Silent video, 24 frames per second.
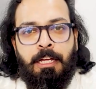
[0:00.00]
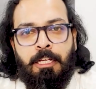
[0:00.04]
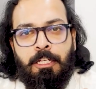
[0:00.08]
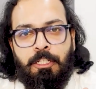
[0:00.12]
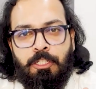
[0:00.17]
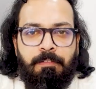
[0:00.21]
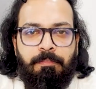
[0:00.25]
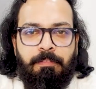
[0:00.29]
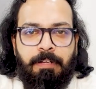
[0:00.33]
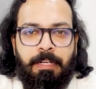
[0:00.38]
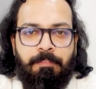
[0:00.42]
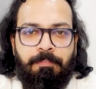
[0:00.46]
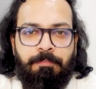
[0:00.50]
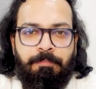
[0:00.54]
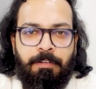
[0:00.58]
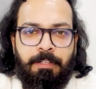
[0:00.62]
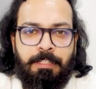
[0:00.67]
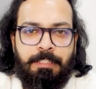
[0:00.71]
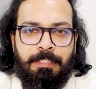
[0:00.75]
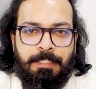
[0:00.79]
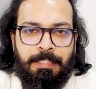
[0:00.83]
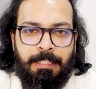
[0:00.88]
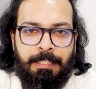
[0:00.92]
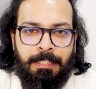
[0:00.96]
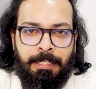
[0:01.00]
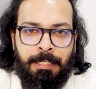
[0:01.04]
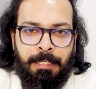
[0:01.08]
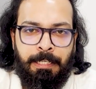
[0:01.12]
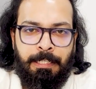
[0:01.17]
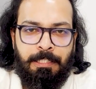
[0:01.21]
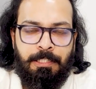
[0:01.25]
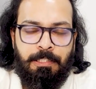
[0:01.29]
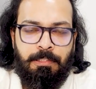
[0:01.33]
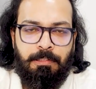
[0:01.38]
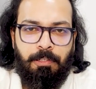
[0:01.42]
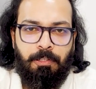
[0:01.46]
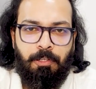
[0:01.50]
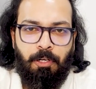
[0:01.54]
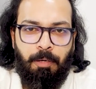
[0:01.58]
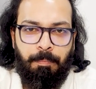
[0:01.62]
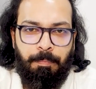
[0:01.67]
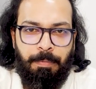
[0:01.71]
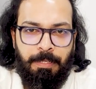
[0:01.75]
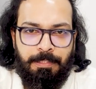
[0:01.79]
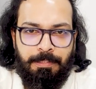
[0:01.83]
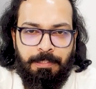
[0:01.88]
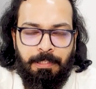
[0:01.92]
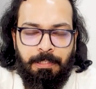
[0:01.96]
So very first sentence, the
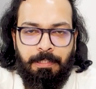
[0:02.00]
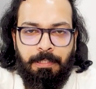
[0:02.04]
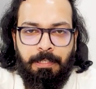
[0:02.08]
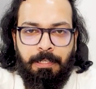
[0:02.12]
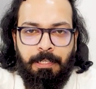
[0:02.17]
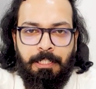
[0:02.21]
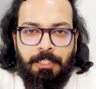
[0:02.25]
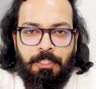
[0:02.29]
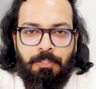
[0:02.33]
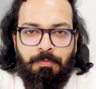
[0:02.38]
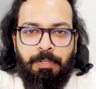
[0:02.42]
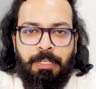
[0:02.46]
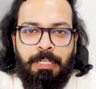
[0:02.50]
topic sentence,